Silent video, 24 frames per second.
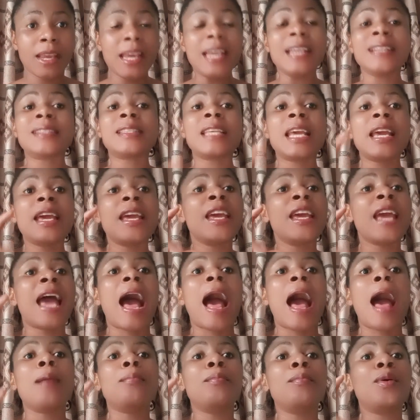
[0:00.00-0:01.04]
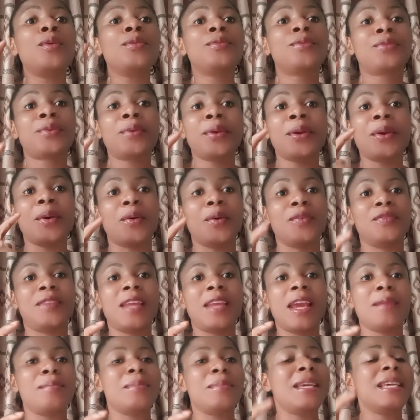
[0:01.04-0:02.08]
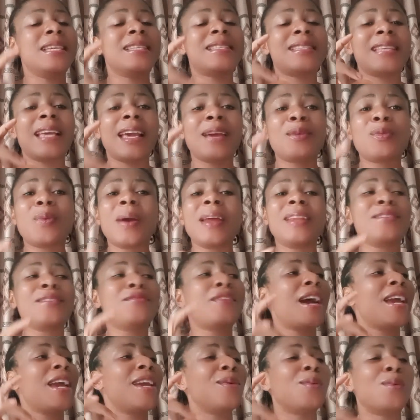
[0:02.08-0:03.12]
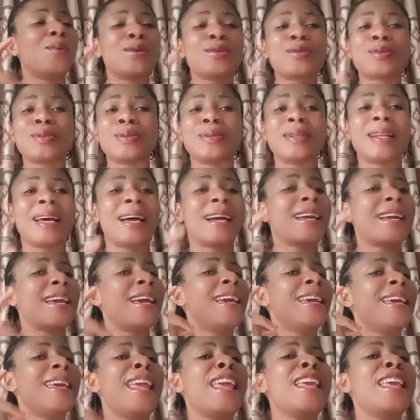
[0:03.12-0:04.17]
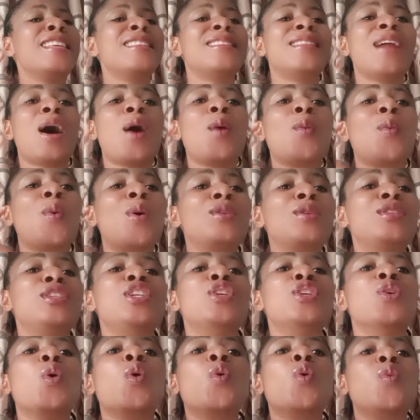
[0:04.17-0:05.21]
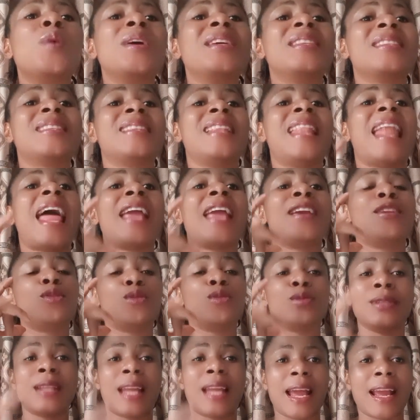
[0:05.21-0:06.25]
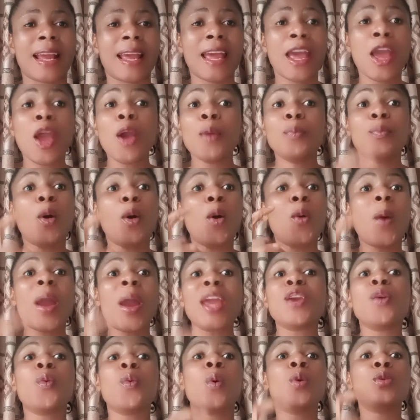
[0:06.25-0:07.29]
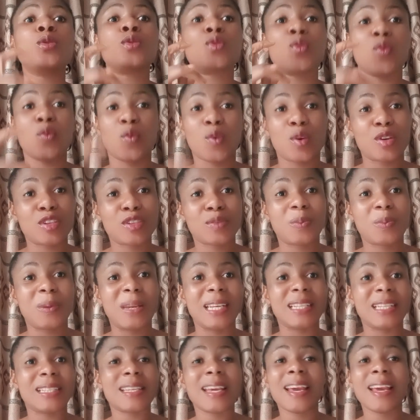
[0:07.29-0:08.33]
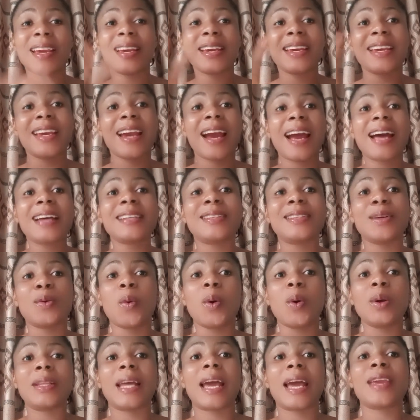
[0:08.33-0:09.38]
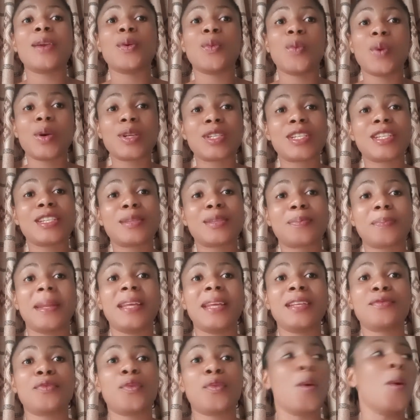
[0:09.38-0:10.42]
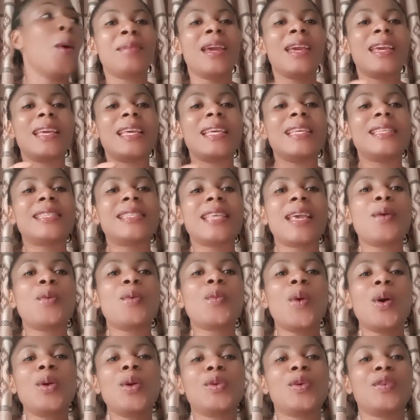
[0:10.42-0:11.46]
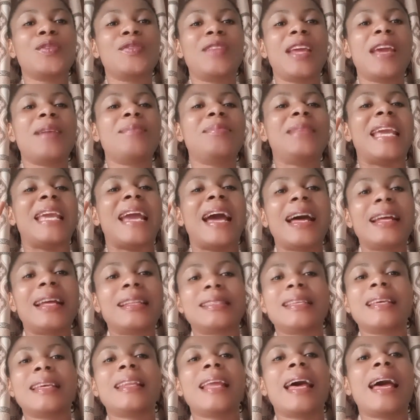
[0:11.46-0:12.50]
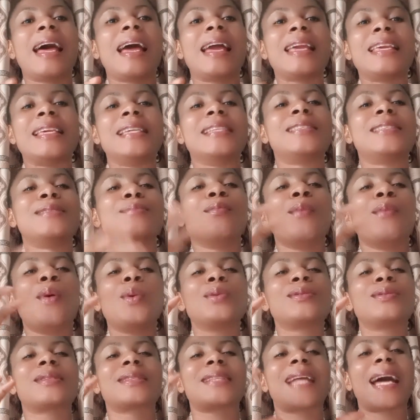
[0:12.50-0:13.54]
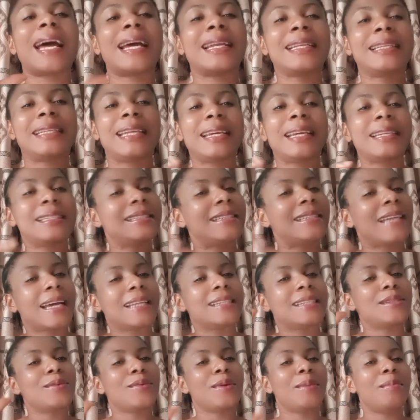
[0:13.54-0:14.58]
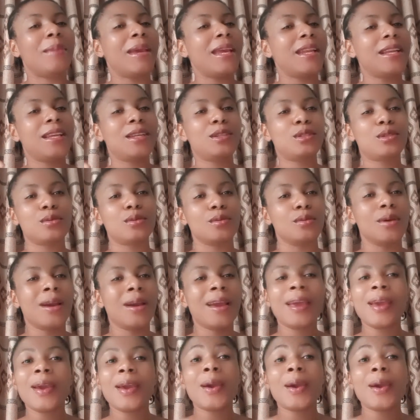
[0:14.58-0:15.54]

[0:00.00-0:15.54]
He said among 3 of them, he said whenever he wants to knack, is that one he always like to knack. But when he wants to wash plates, he has the one that he washes plates for. He said one of them, the antenna is more standing than the remaining 2.